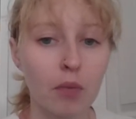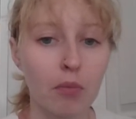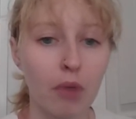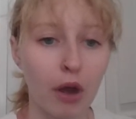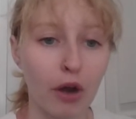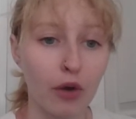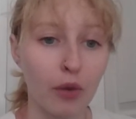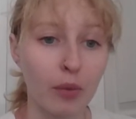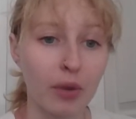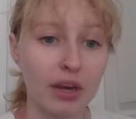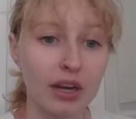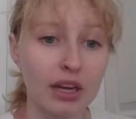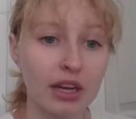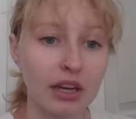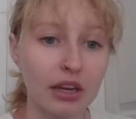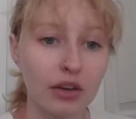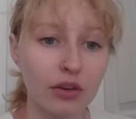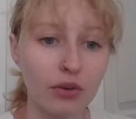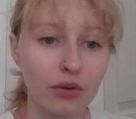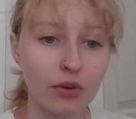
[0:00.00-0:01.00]
borrow
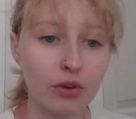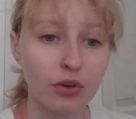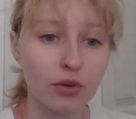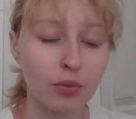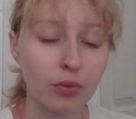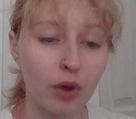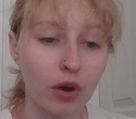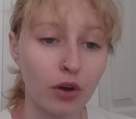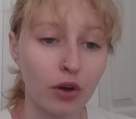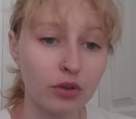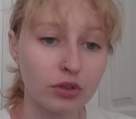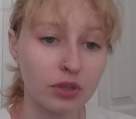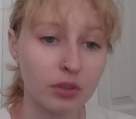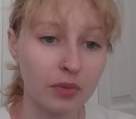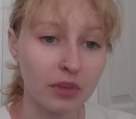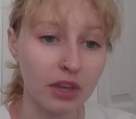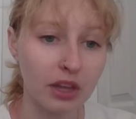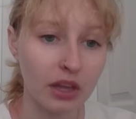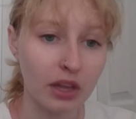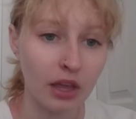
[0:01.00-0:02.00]
money or you borrow
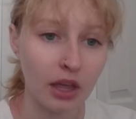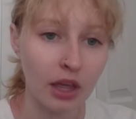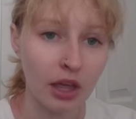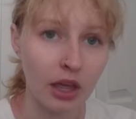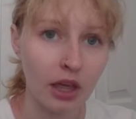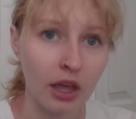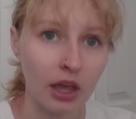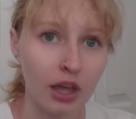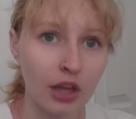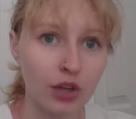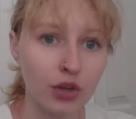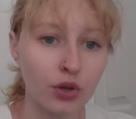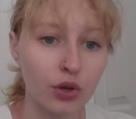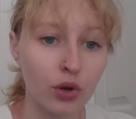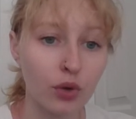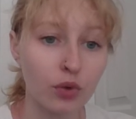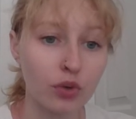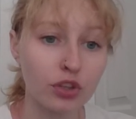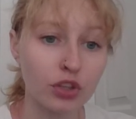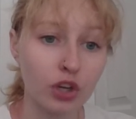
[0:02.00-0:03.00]
something and you
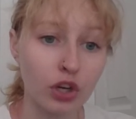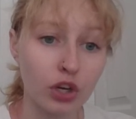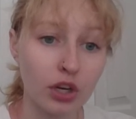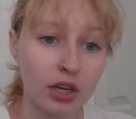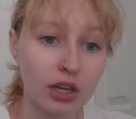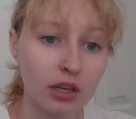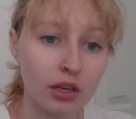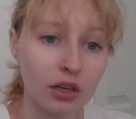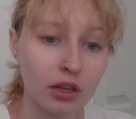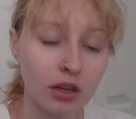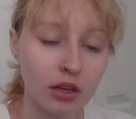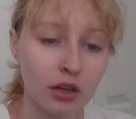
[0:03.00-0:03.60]
don't return it.